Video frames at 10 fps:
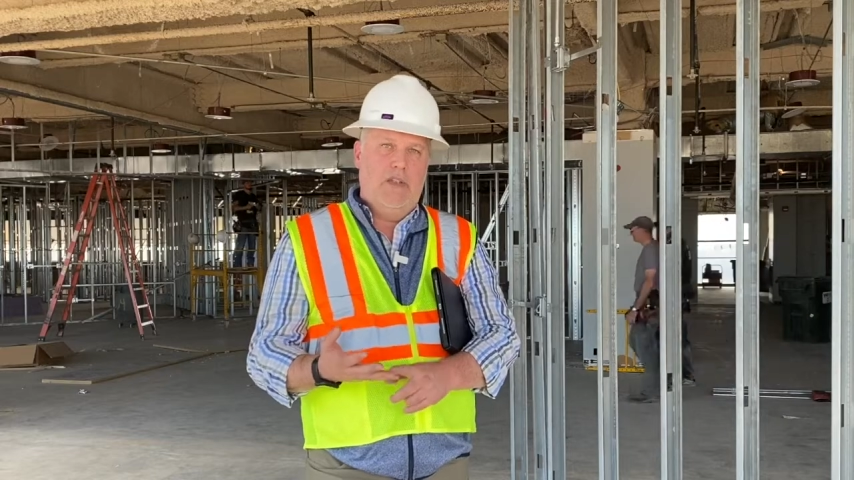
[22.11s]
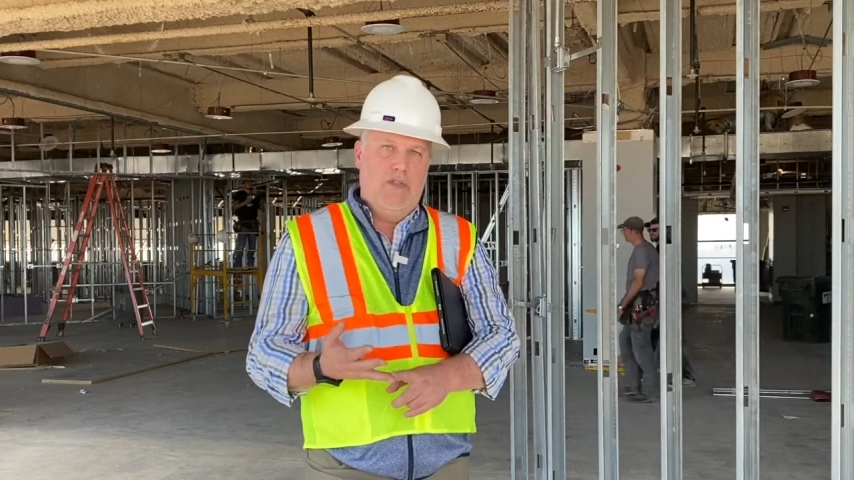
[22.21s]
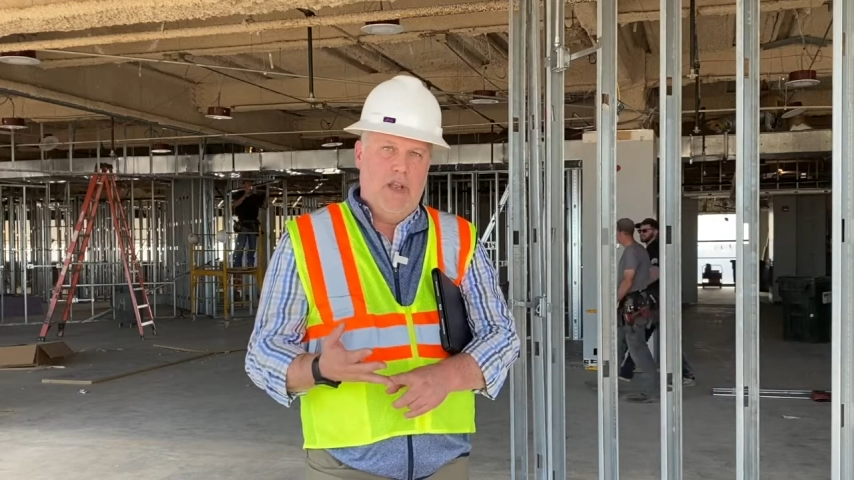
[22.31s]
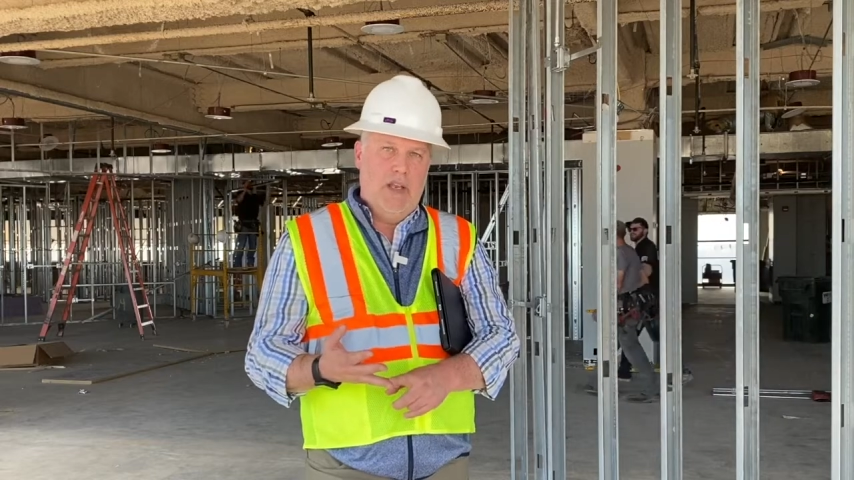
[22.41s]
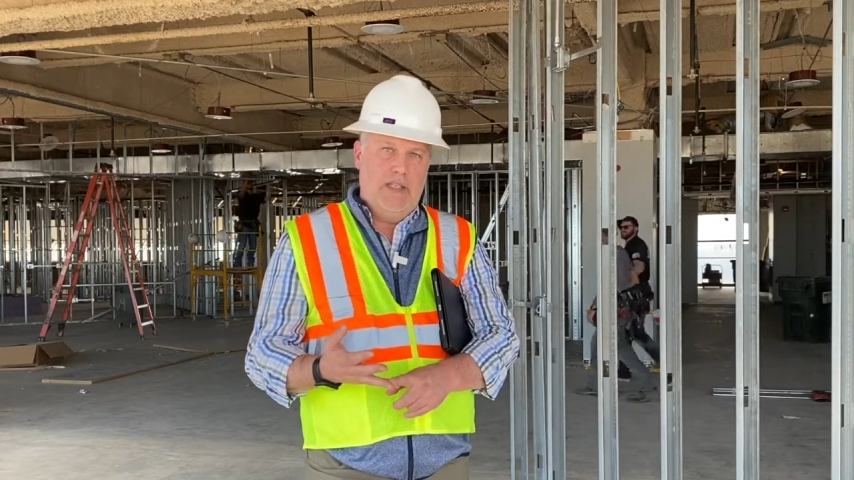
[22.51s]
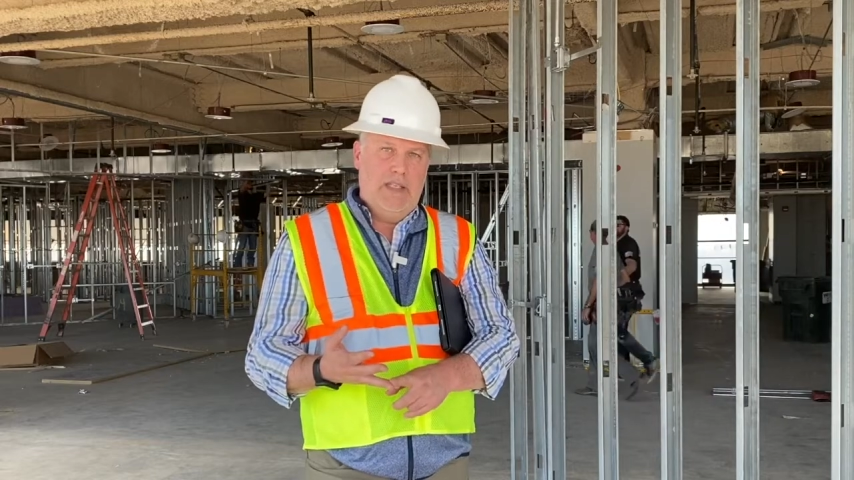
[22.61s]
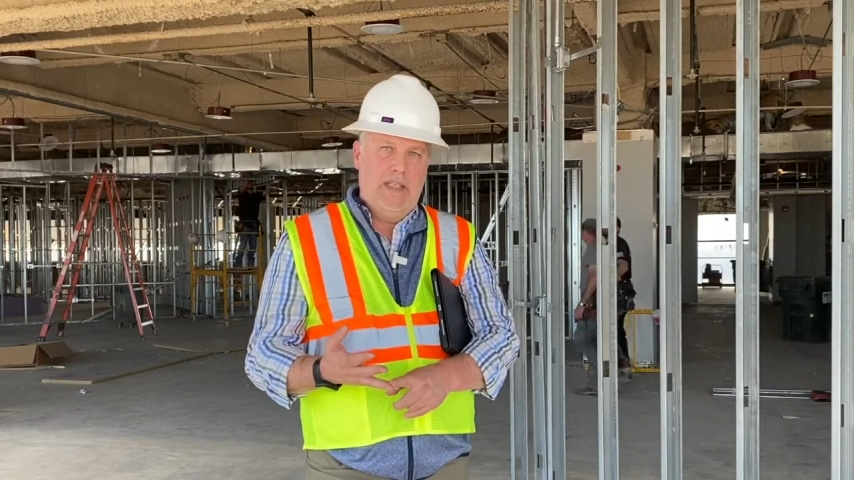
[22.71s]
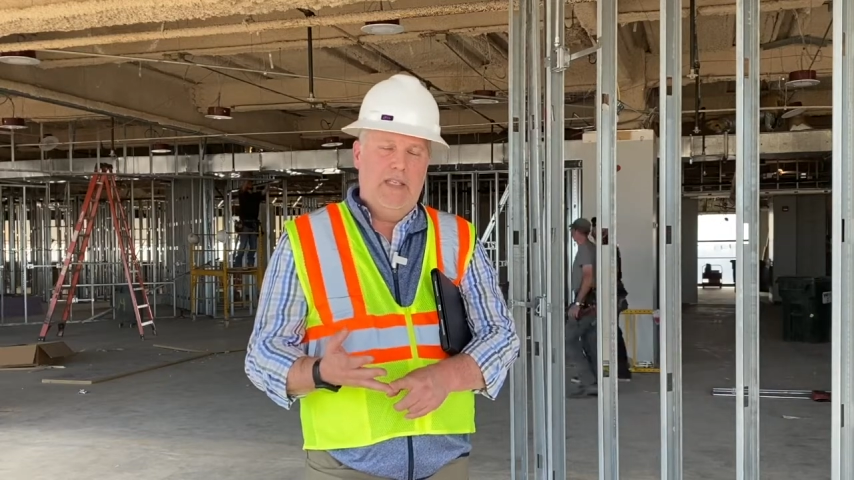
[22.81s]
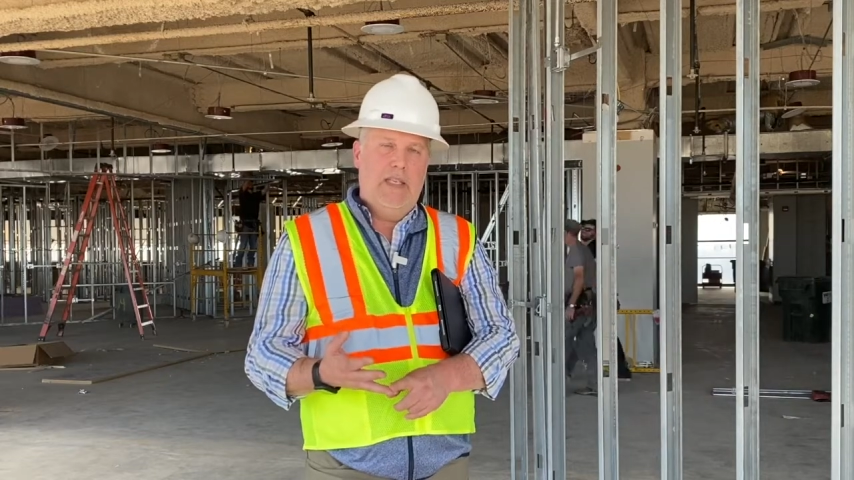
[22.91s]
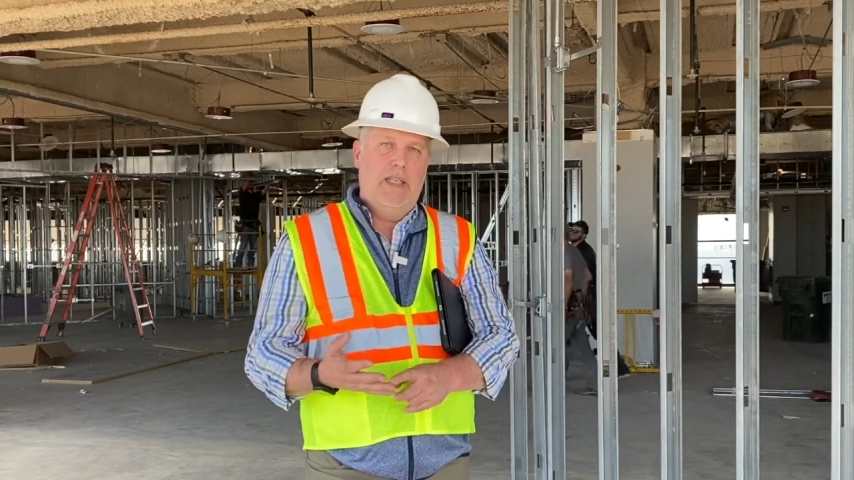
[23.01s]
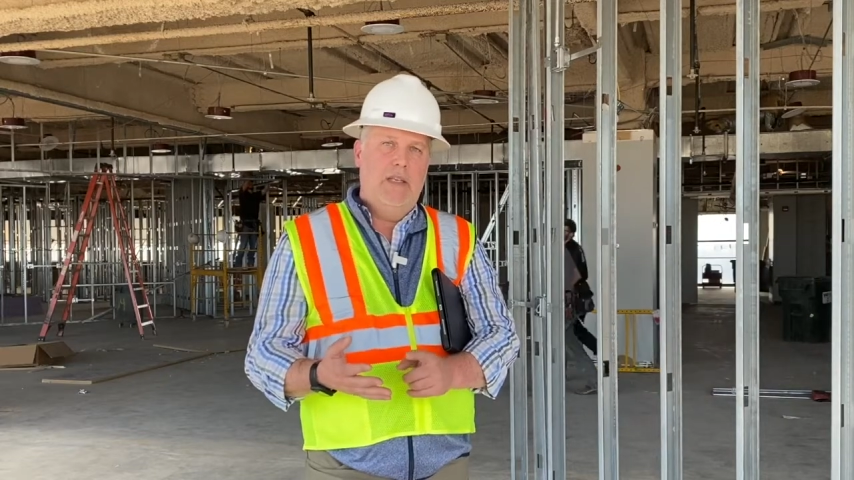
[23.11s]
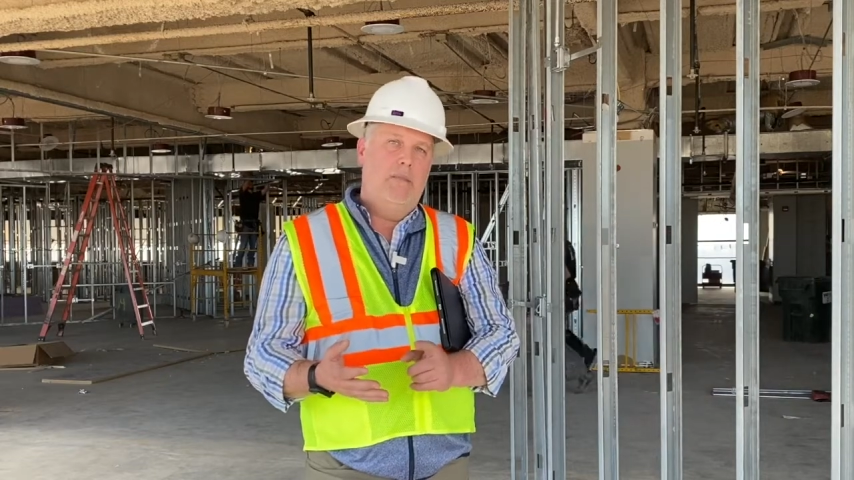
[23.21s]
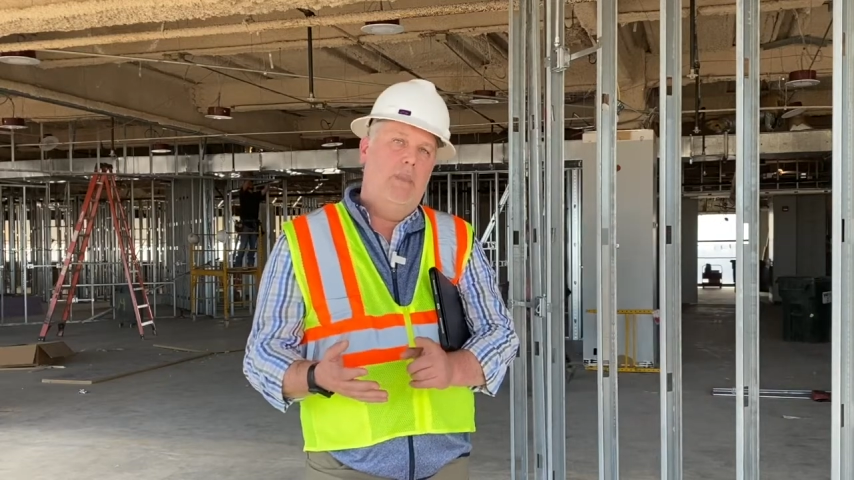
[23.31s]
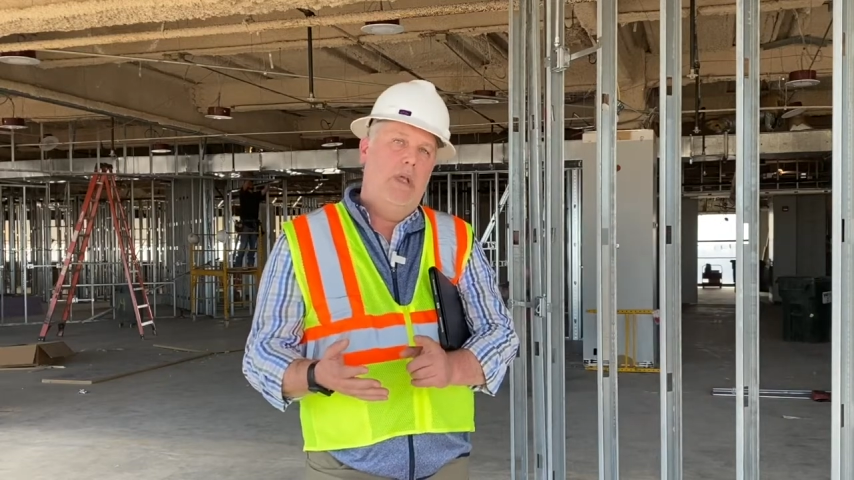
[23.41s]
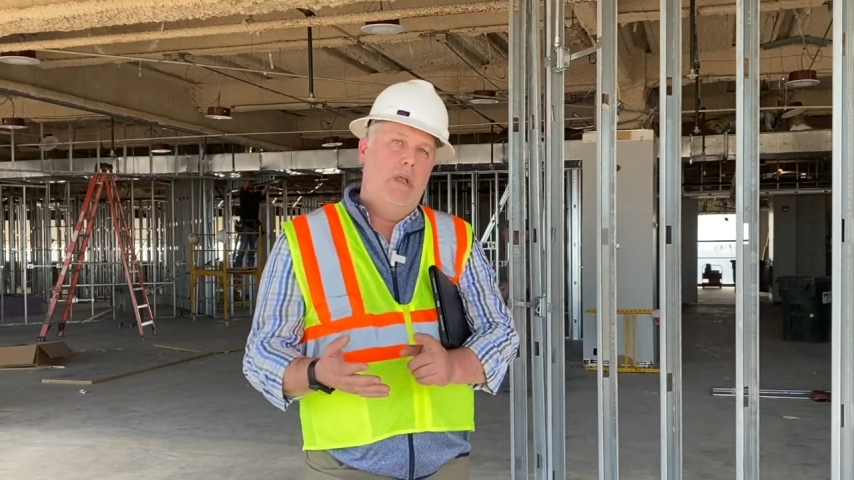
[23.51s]
HVAC
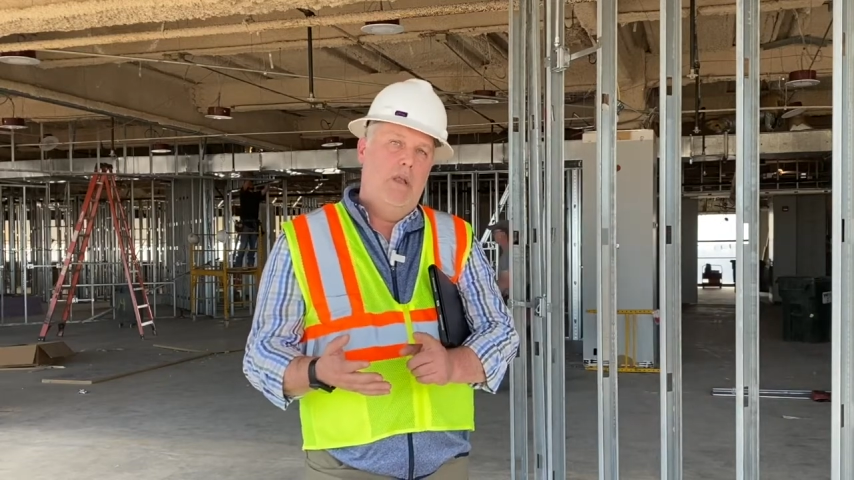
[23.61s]
team,